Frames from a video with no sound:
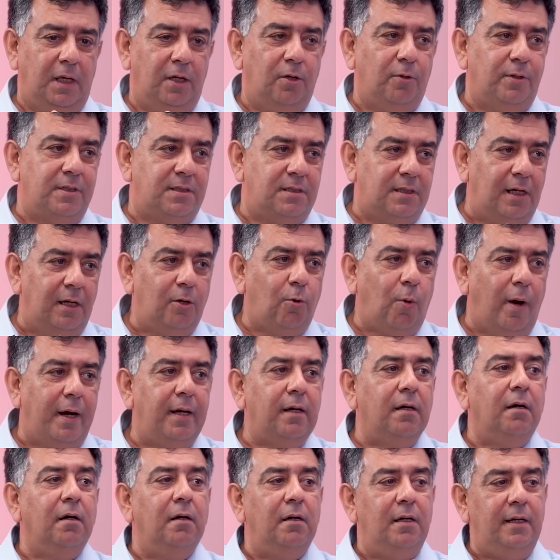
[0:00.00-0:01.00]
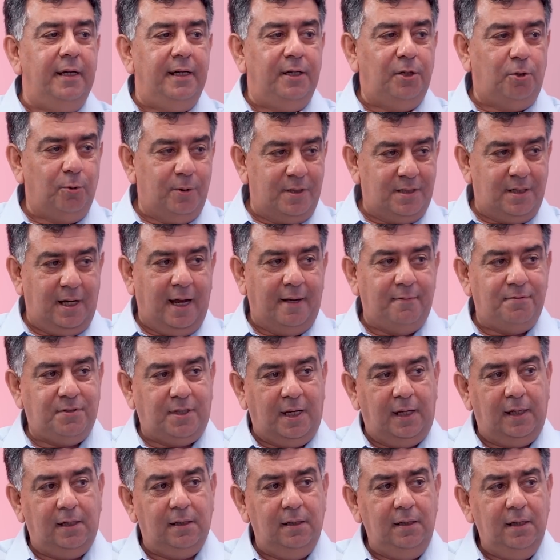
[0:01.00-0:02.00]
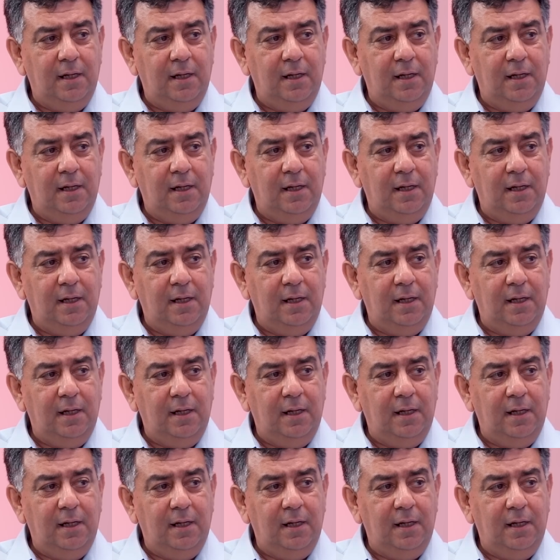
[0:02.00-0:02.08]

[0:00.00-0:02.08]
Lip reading: it's still quite early into its life cycle.